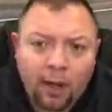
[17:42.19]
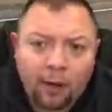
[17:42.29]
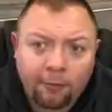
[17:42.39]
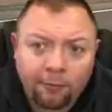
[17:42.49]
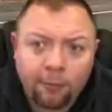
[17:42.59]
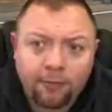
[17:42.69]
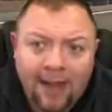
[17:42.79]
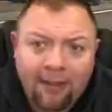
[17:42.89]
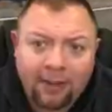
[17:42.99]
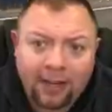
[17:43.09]
Fruit
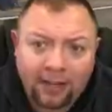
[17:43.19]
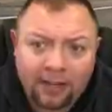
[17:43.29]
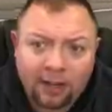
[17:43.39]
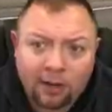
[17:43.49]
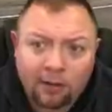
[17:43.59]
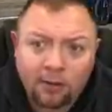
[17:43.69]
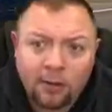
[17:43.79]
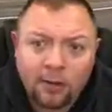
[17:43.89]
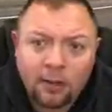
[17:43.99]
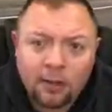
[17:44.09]
Valley in here
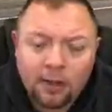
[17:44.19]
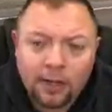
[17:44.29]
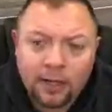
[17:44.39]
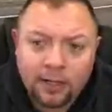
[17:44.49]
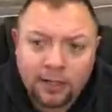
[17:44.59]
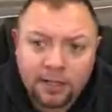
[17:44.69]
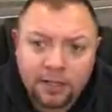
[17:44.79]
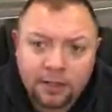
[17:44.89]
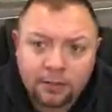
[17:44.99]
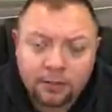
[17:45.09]

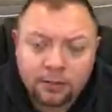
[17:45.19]
is